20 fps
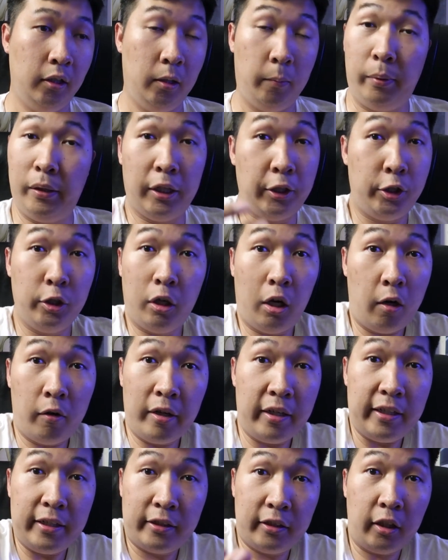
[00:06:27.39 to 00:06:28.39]
because you
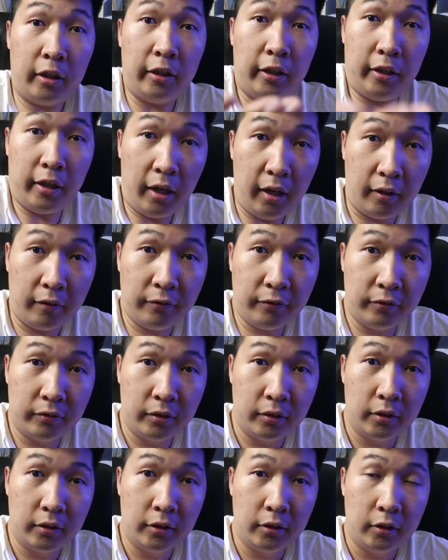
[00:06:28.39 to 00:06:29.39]
already started off
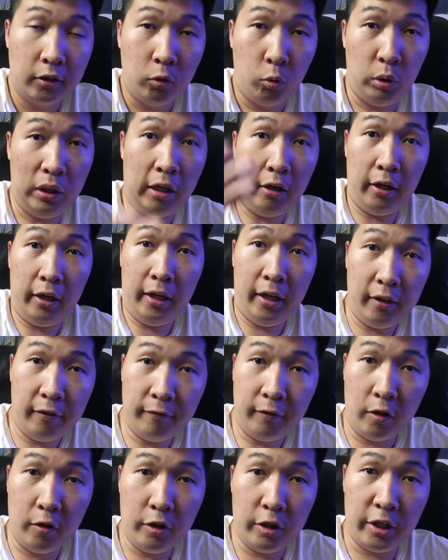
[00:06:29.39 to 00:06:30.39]
without a
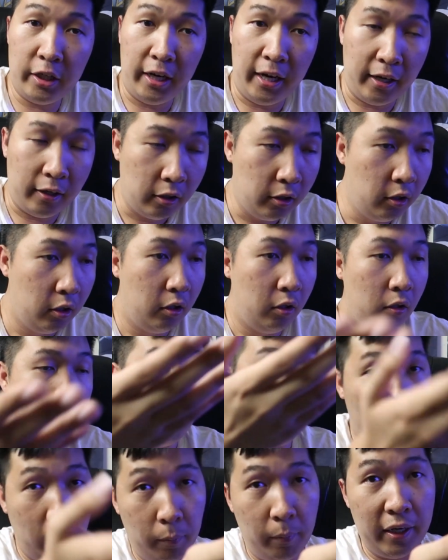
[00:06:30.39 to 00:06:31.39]
headphone jack
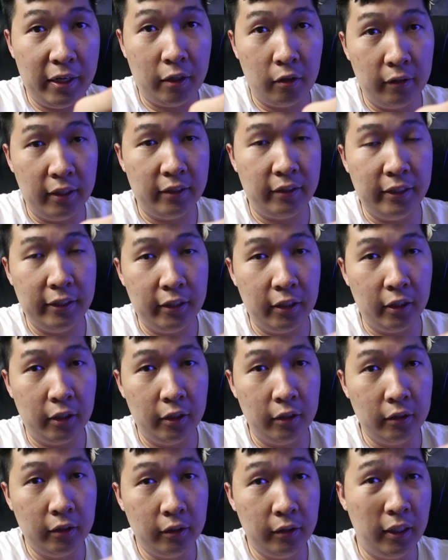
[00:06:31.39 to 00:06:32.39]
or a micro SD
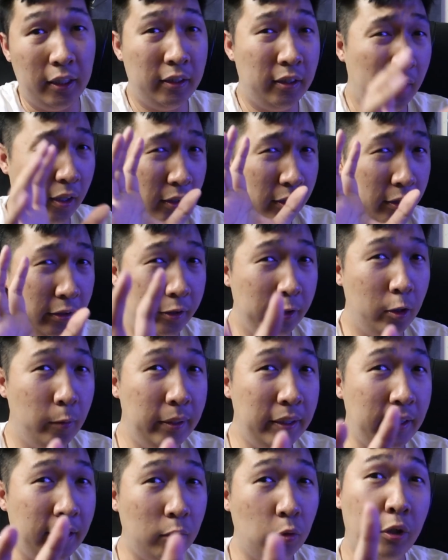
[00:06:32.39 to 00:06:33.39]
card. That's
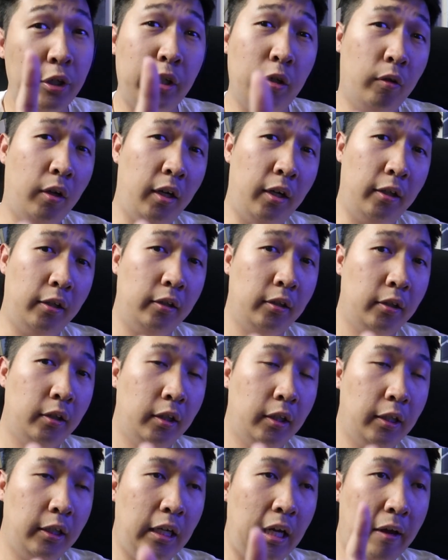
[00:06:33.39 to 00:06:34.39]
assuming that's where you are.
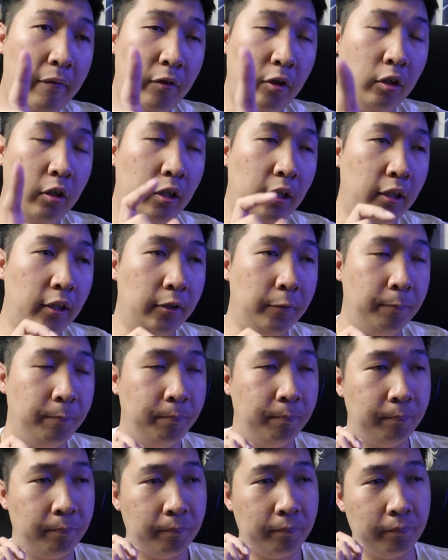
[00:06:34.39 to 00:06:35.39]
If you're a
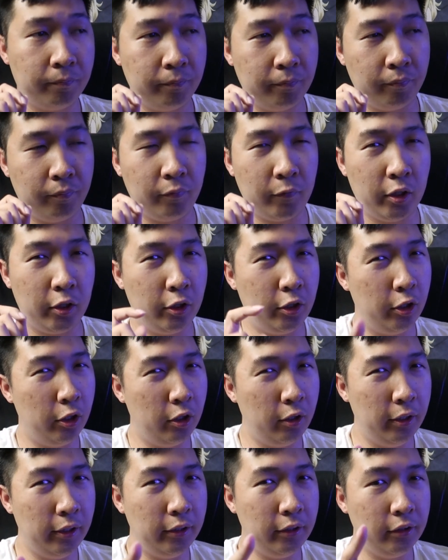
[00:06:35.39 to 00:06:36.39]

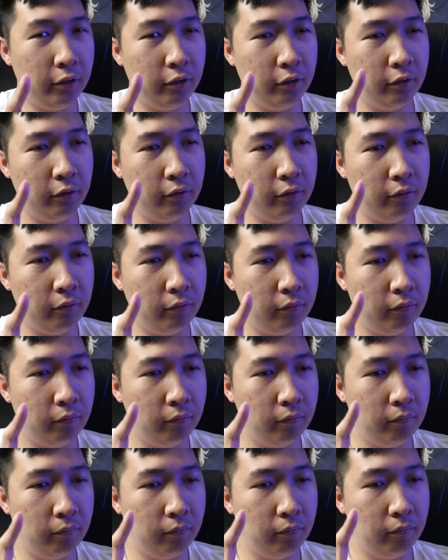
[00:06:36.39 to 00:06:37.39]
current
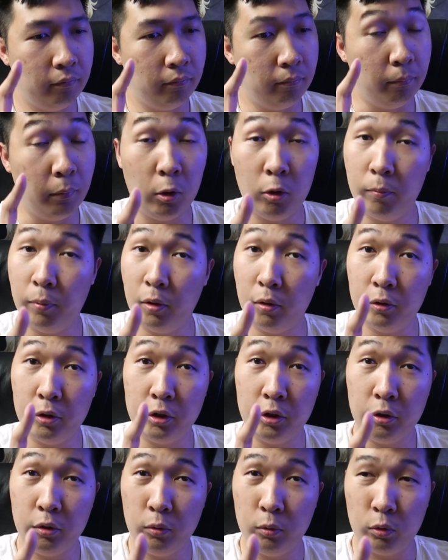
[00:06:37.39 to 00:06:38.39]
mobile
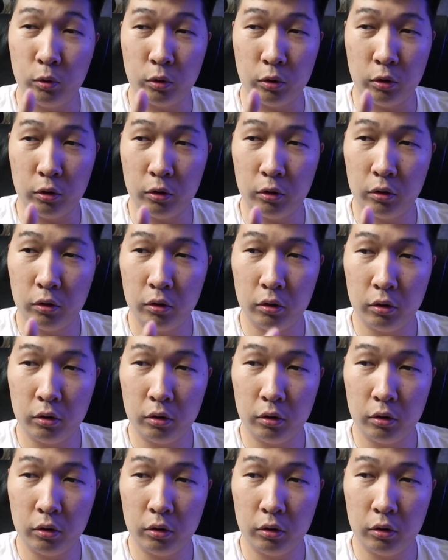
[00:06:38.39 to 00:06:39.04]
user,